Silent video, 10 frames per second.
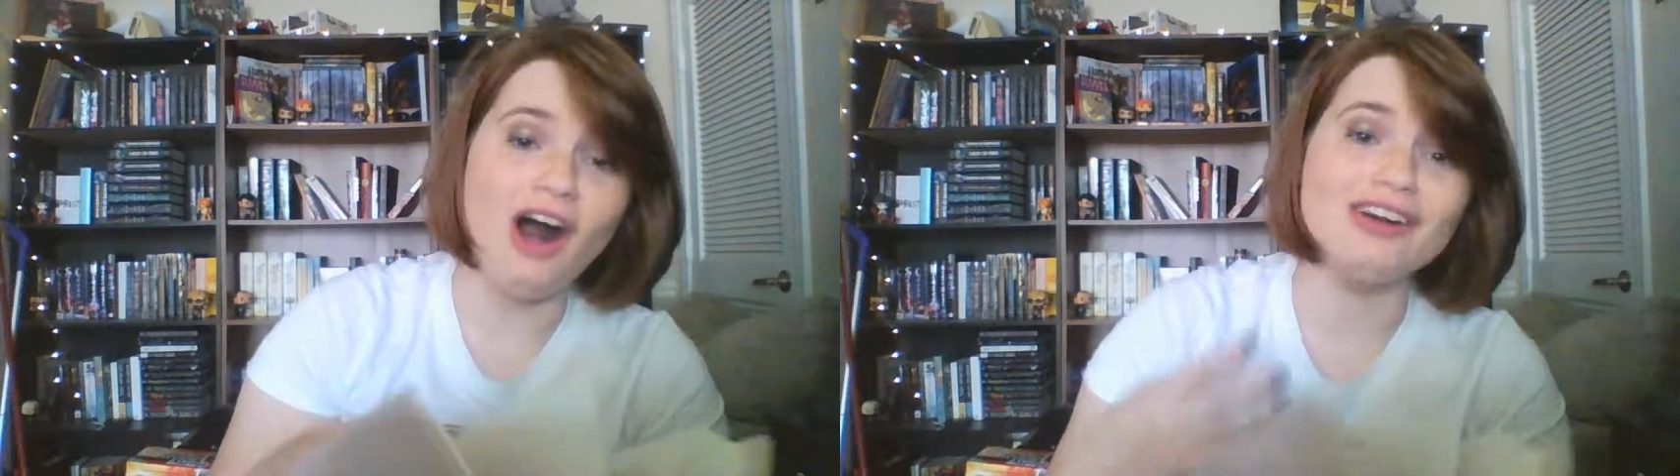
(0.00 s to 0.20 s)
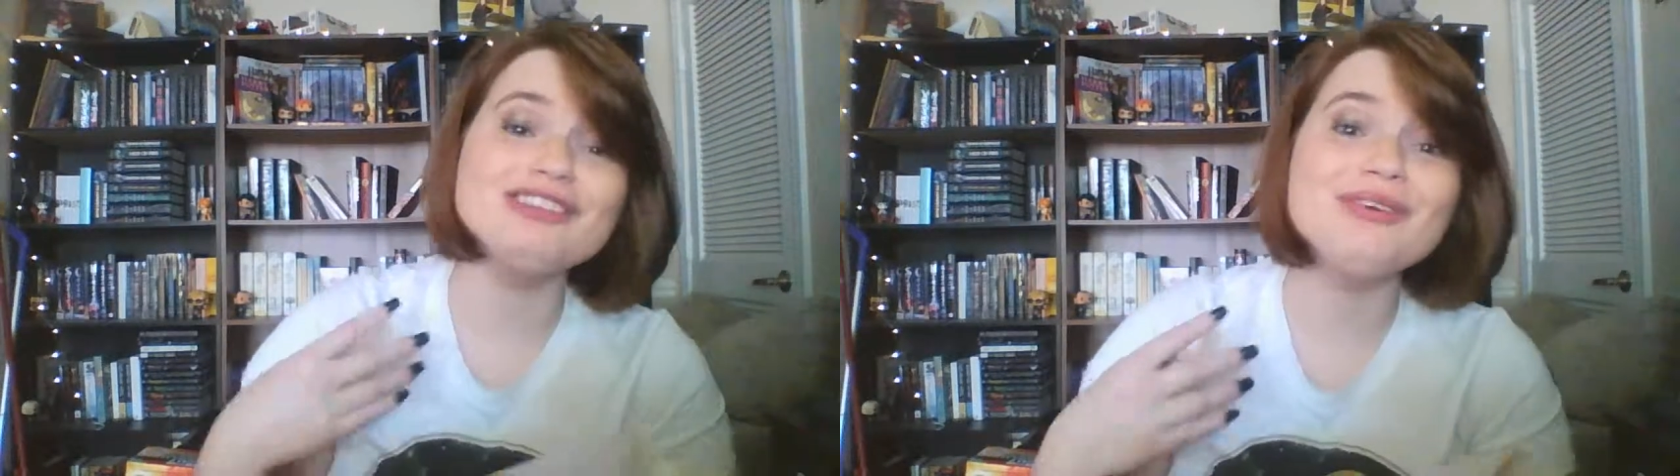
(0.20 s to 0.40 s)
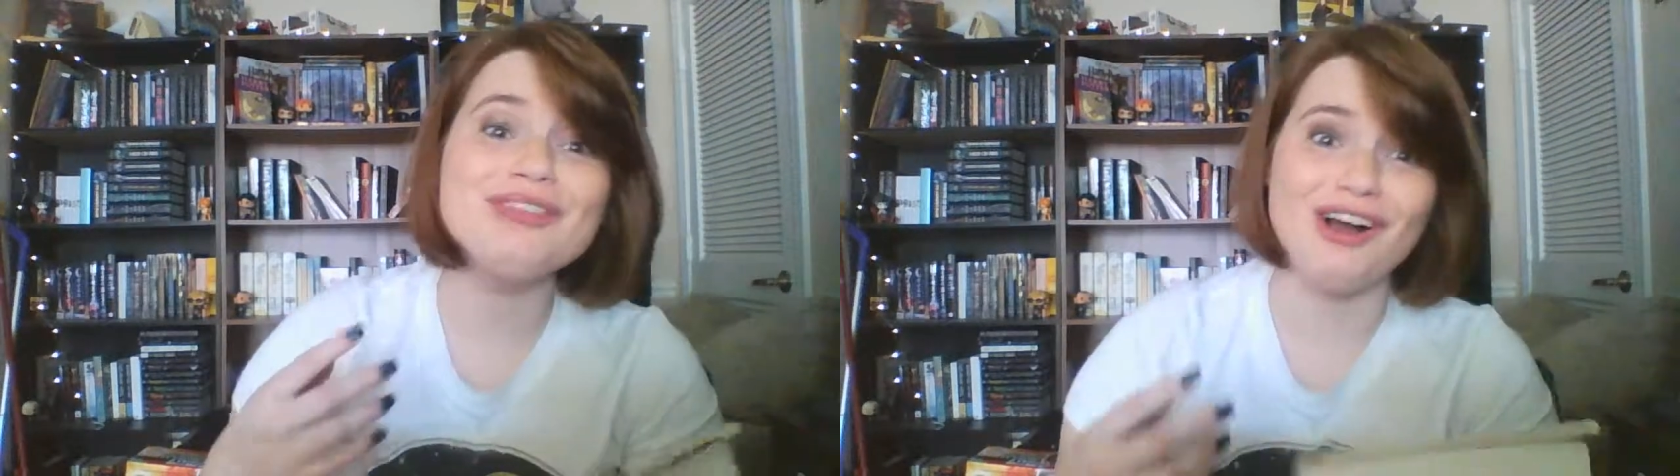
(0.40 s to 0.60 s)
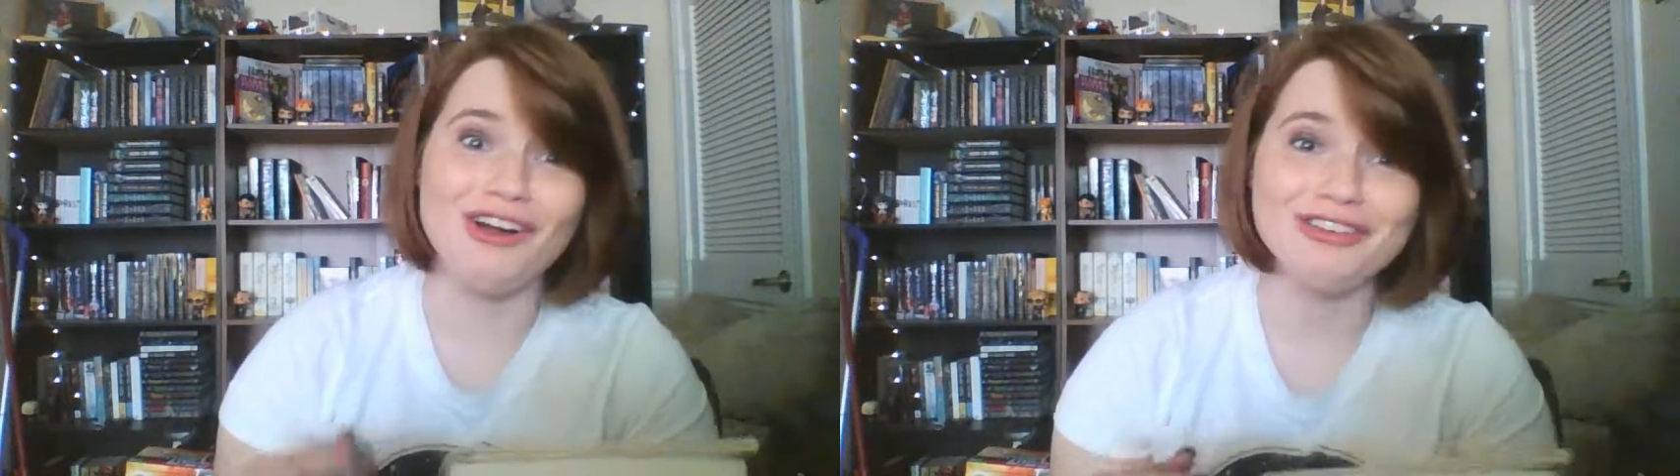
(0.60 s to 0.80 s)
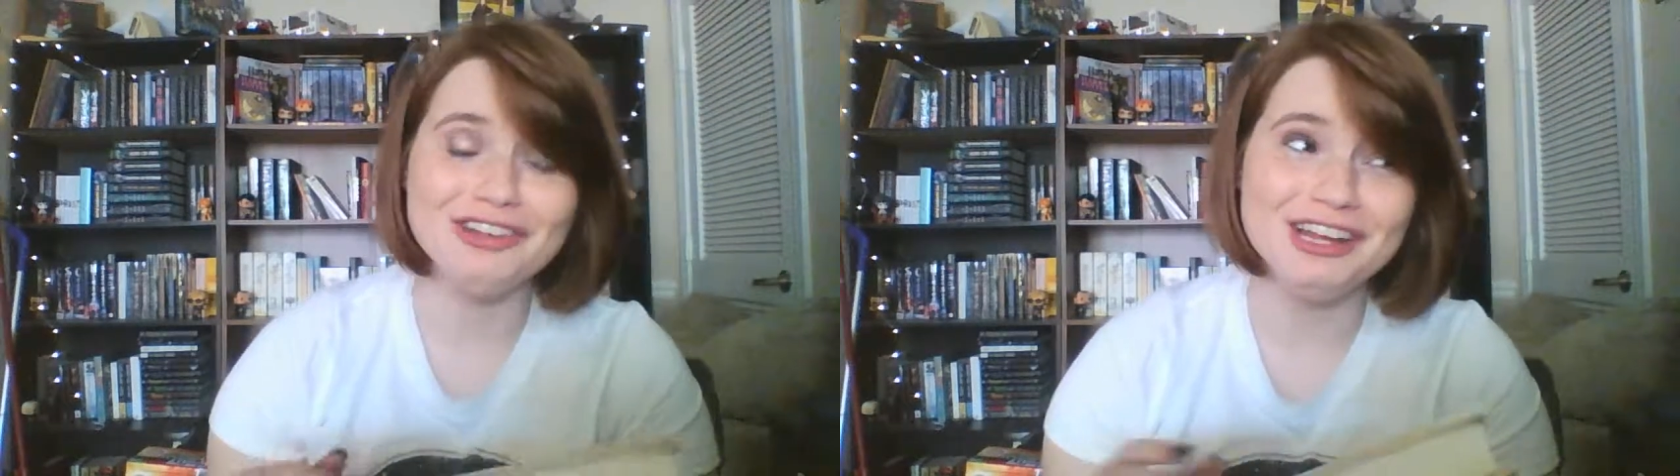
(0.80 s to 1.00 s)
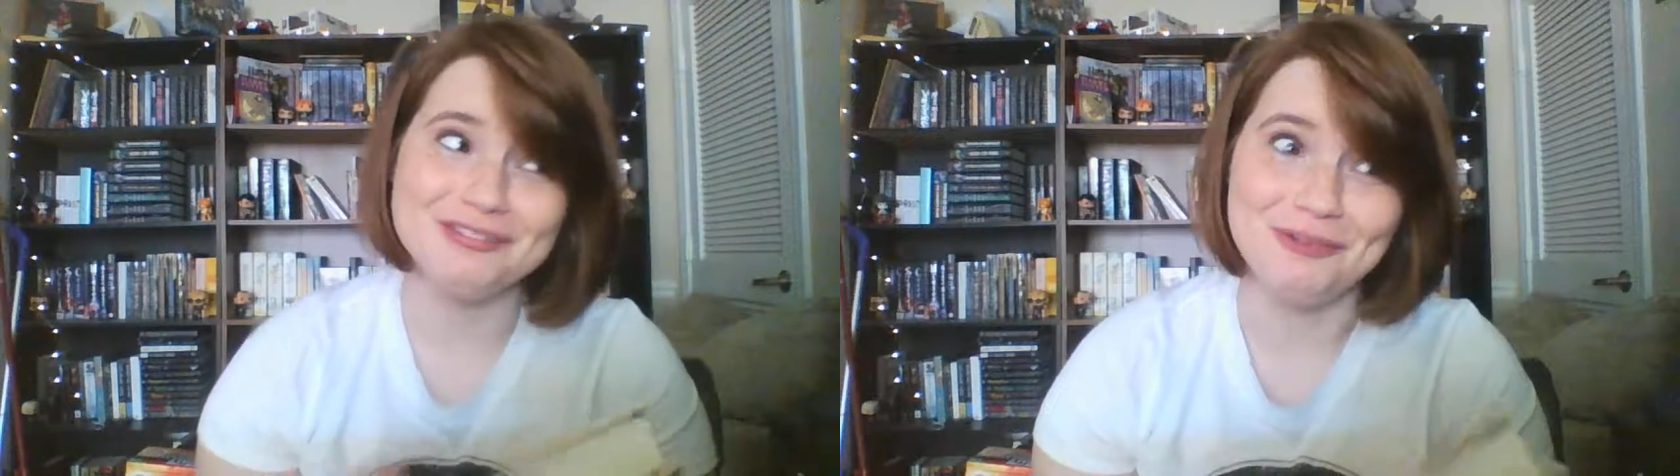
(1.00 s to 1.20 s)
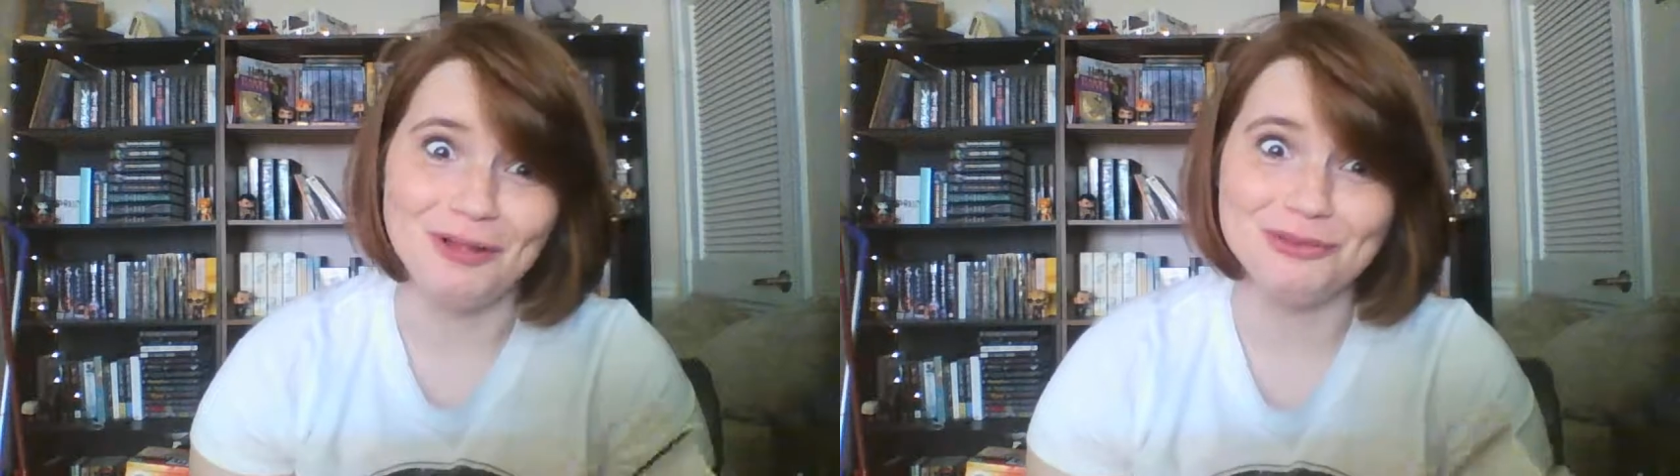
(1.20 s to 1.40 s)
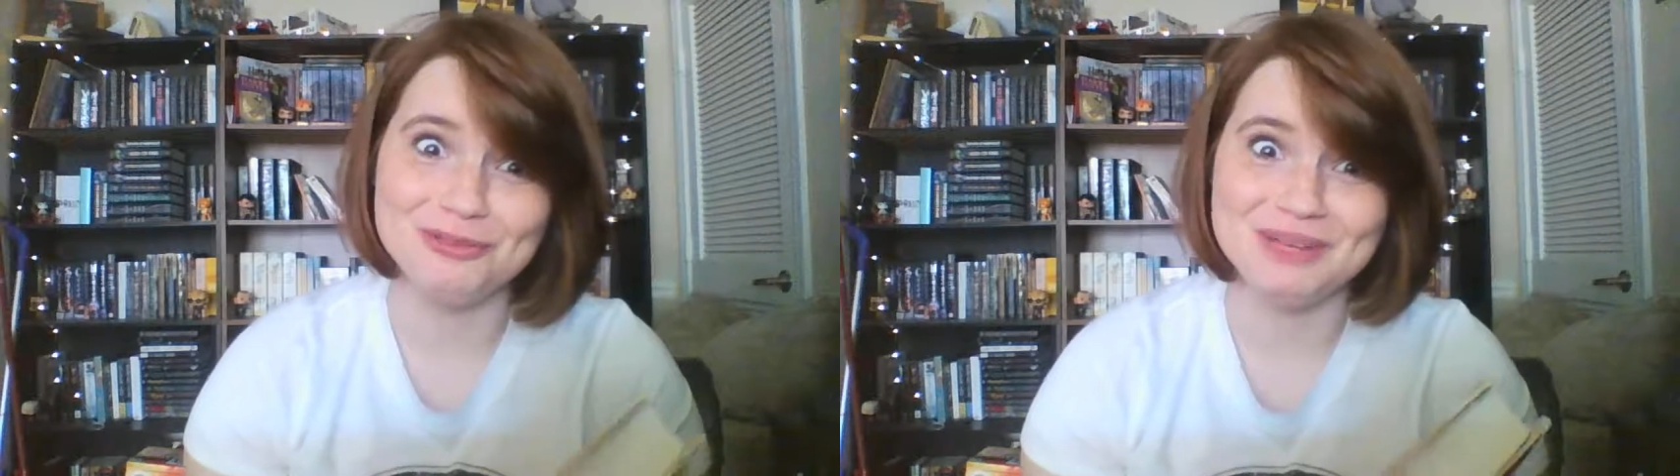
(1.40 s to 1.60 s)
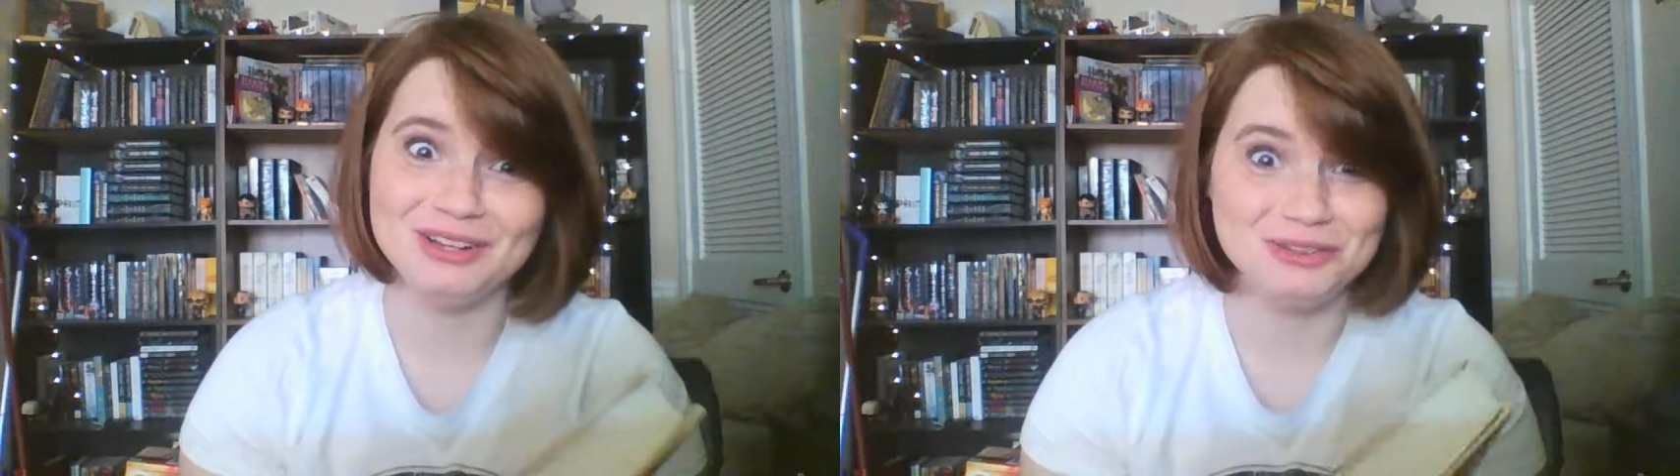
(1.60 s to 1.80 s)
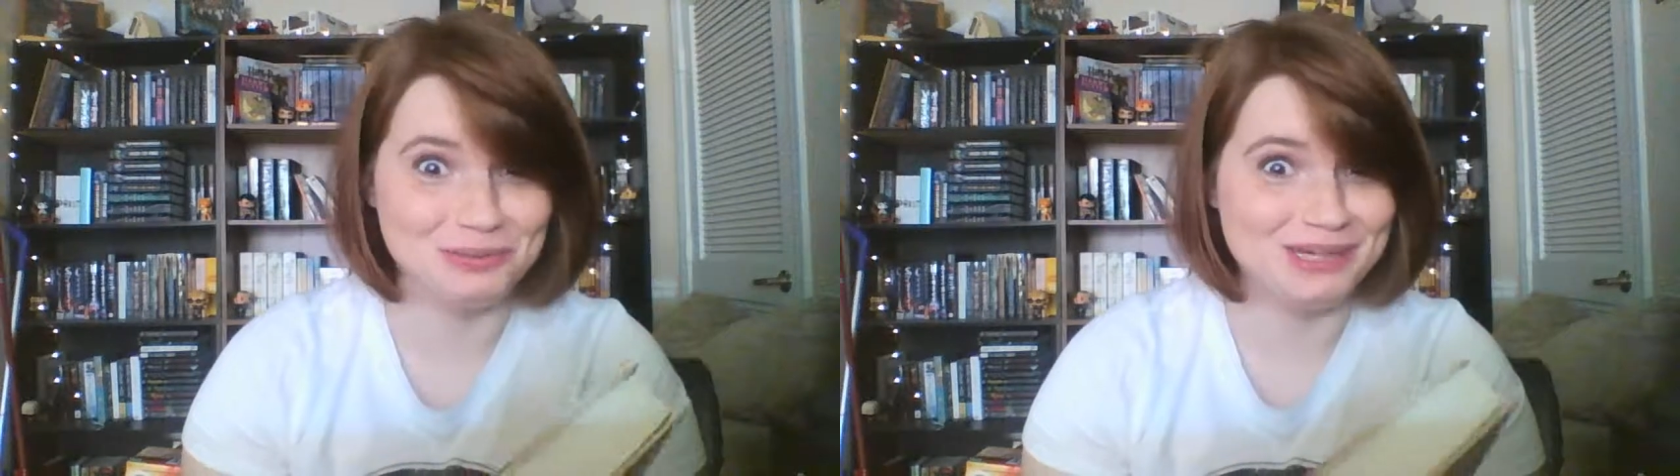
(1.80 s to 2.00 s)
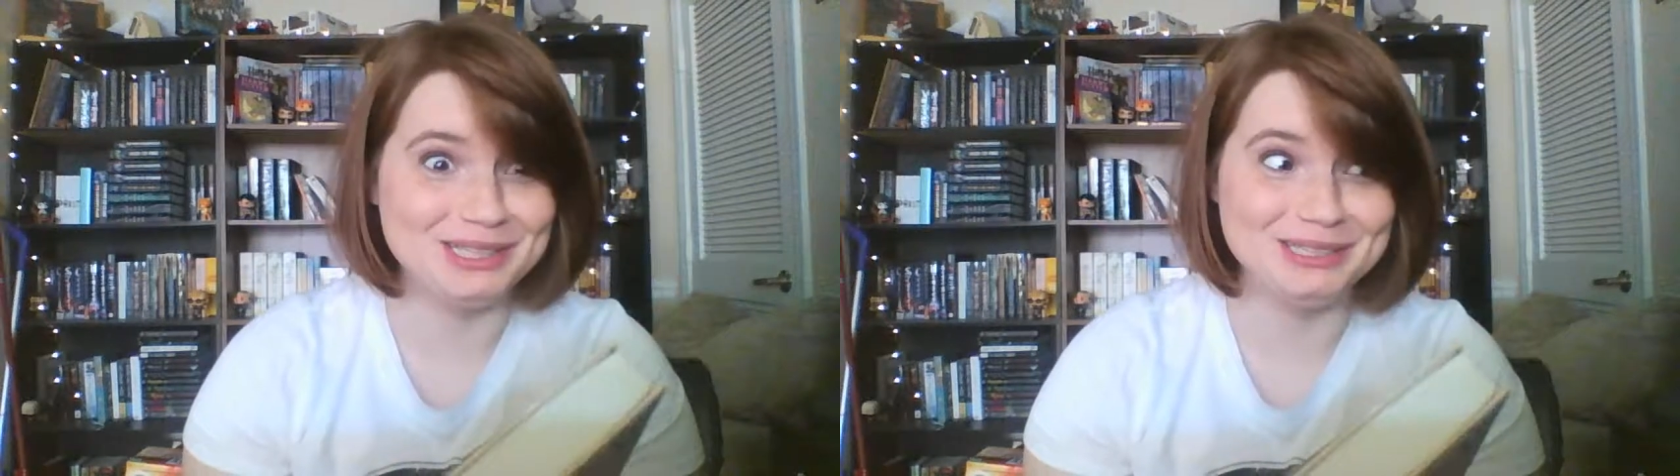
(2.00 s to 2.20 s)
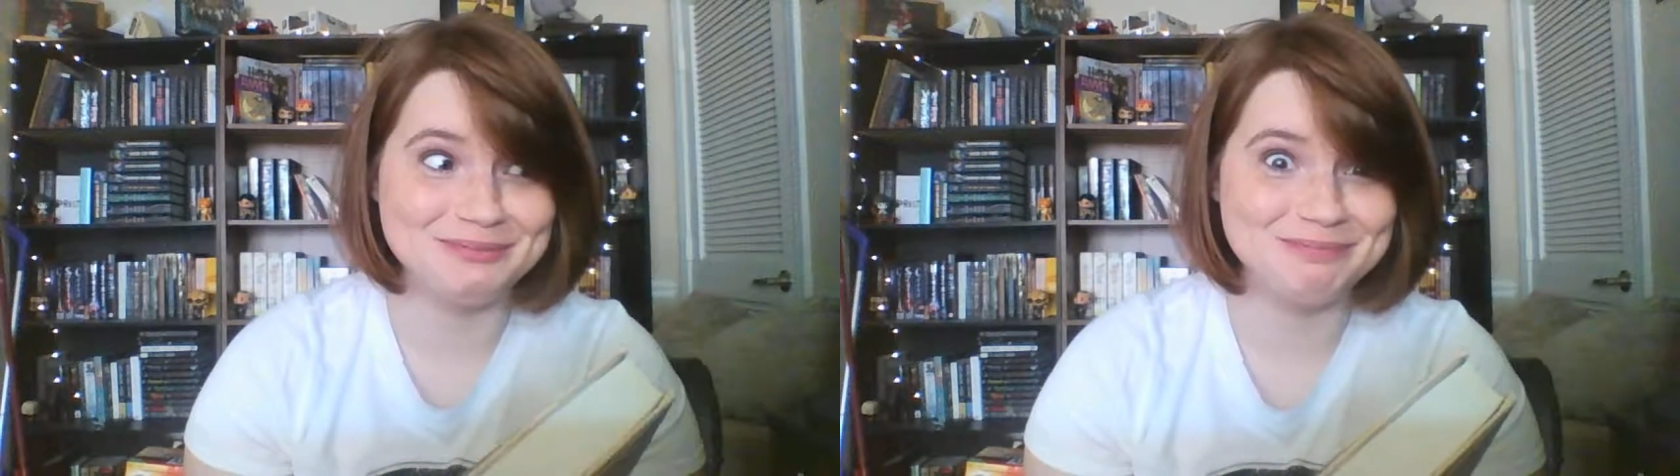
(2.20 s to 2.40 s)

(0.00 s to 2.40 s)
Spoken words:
Also, the author like follows me on Twitter.